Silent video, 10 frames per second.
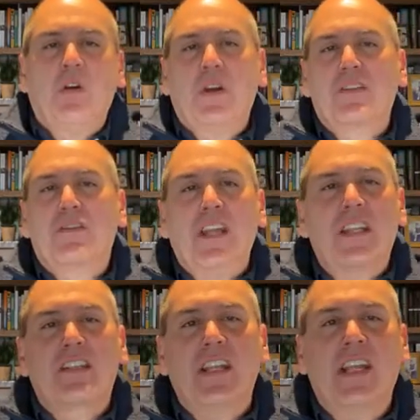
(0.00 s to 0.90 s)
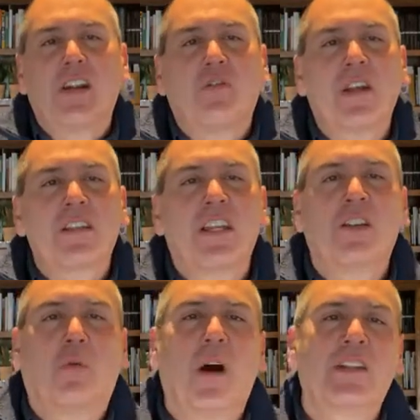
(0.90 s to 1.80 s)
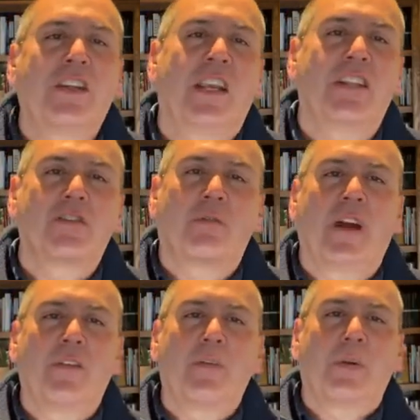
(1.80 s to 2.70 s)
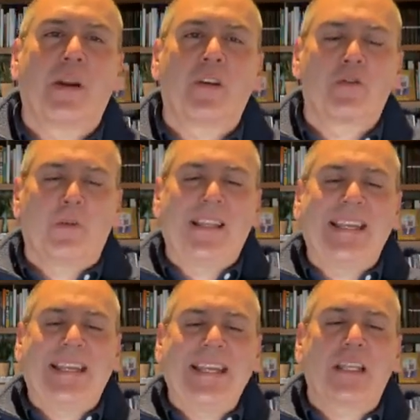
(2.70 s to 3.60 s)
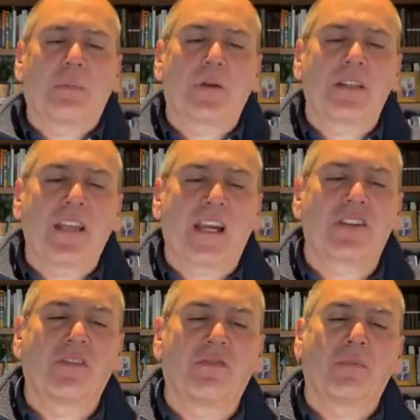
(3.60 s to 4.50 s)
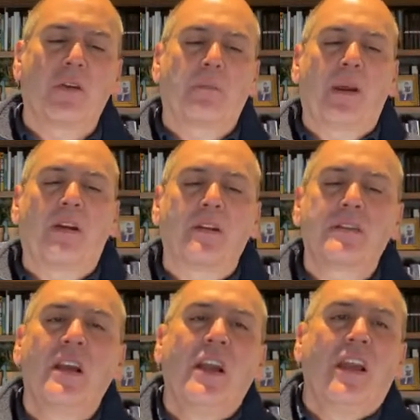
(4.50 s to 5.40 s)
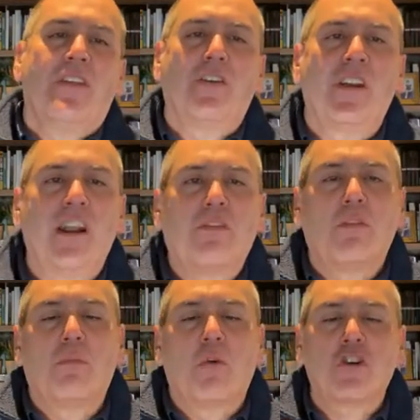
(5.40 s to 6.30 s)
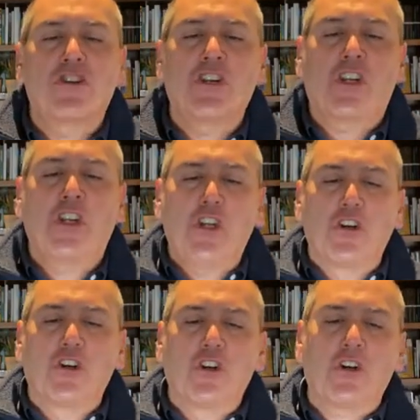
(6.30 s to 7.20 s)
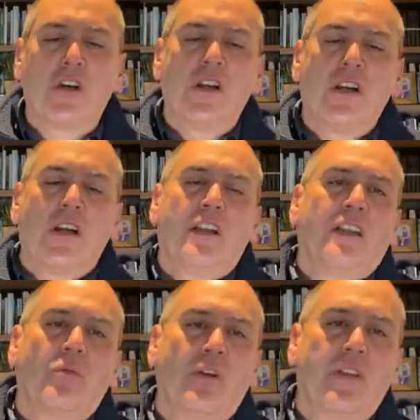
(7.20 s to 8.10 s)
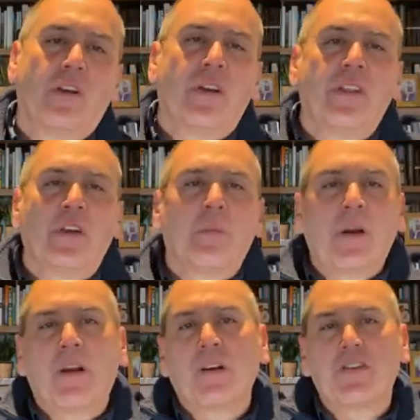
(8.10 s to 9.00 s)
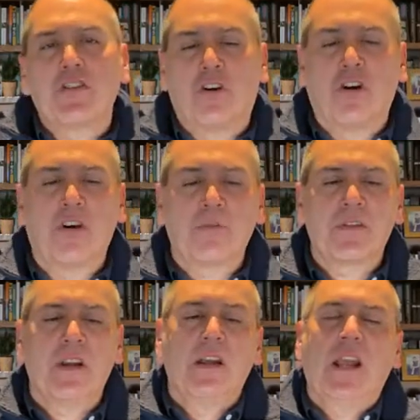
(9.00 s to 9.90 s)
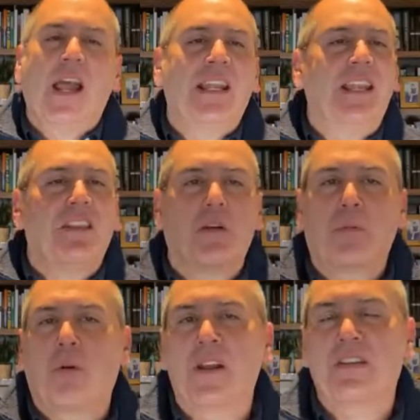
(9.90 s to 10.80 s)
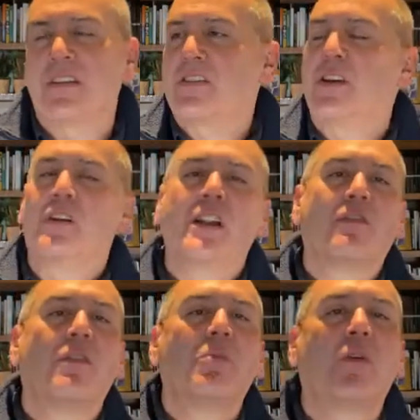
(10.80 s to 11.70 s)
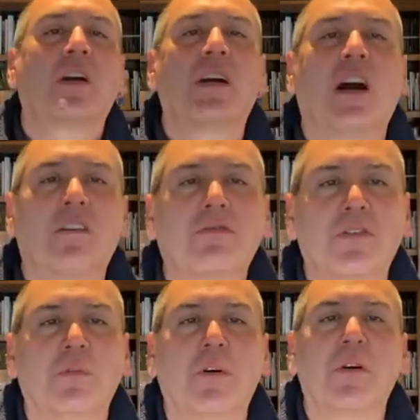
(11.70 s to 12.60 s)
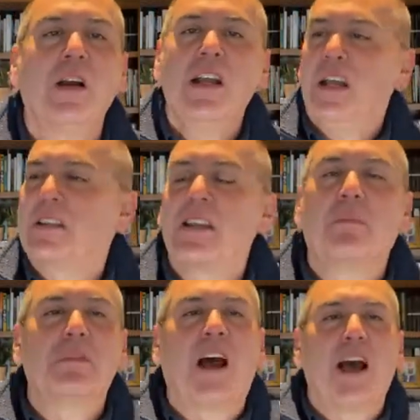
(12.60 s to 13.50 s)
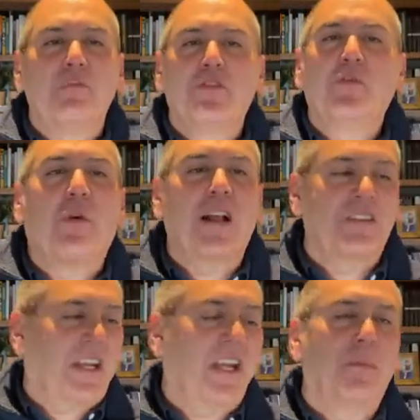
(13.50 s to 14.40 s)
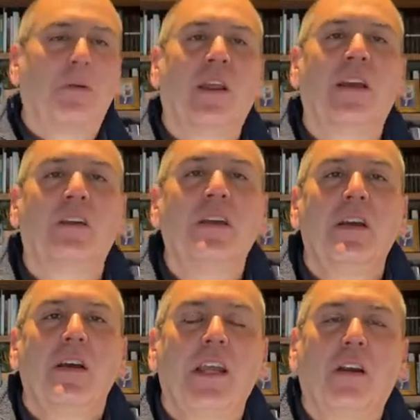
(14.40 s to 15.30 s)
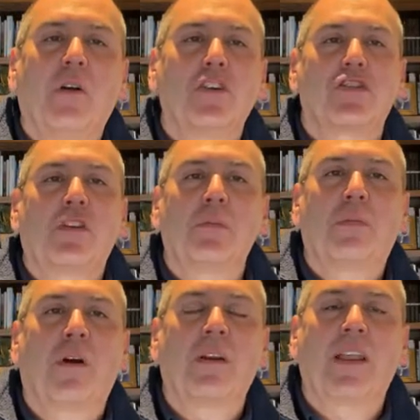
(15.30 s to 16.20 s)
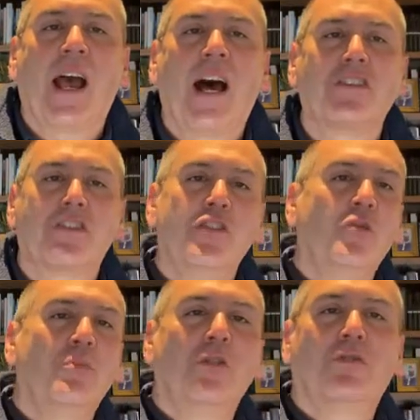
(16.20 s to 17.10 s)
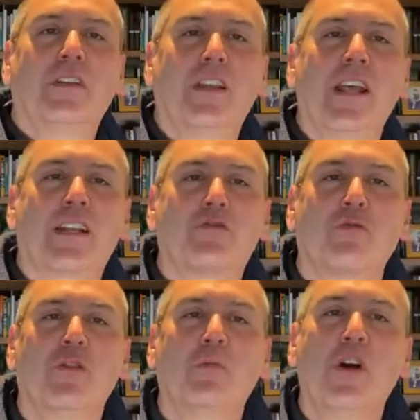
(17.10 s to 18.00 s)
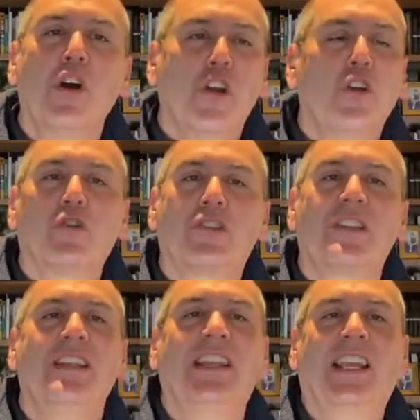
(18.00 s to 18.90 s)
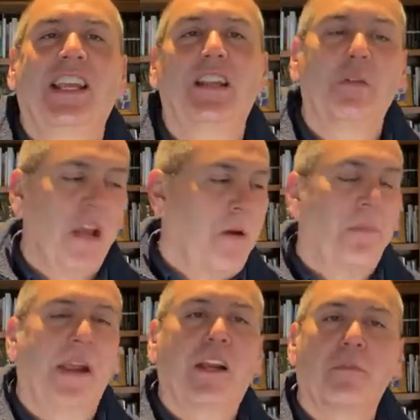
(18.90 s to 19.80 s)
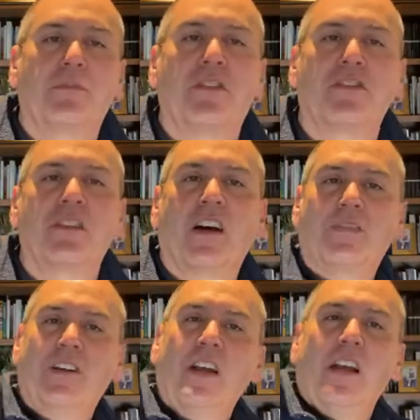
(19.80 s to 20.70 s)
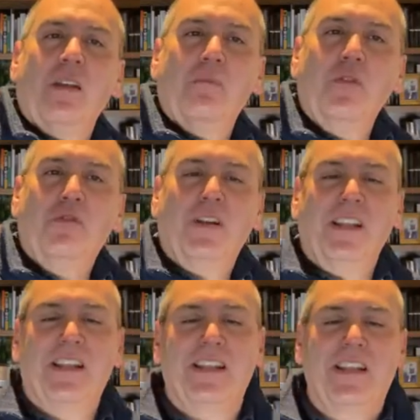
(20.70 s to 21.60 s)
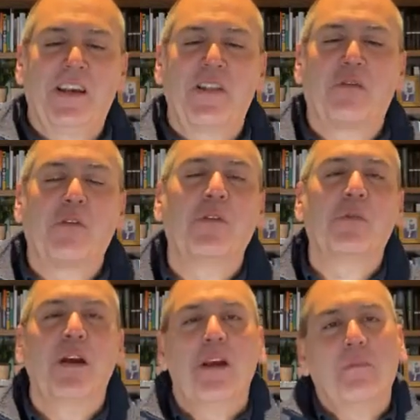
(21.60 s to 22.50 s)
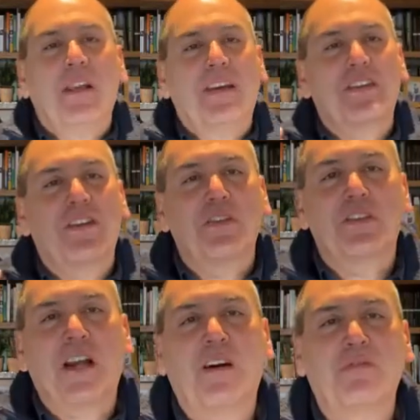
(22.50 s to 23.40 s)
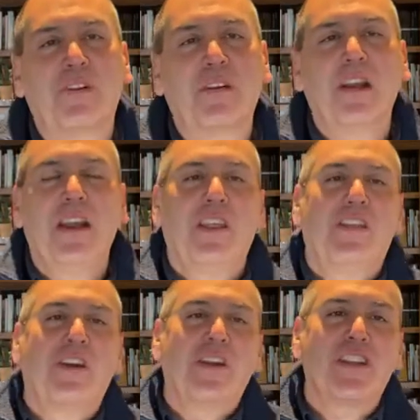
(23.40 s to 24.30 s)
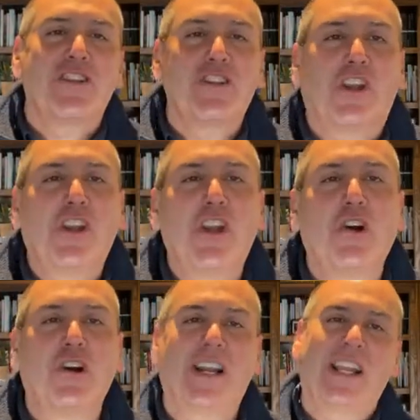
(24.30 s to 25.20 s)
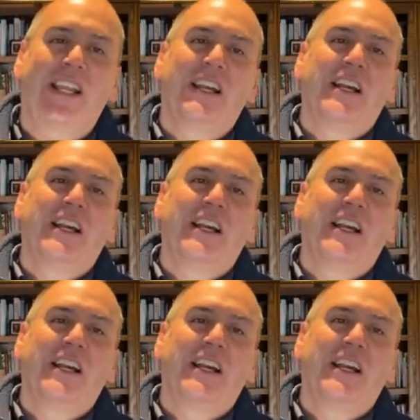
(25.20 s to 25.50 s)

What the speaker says: It's interesting to watch kids around their parents when they get the protection from their parents. They're never more secure than when they're in their parents' arms and in their presence. They're never more comfortable. Sometimes you watch a kid play in a certain part of the house and you move to the next room. You'll see the kid pick up the stuff and move it into the other room because there's comfort. There is security.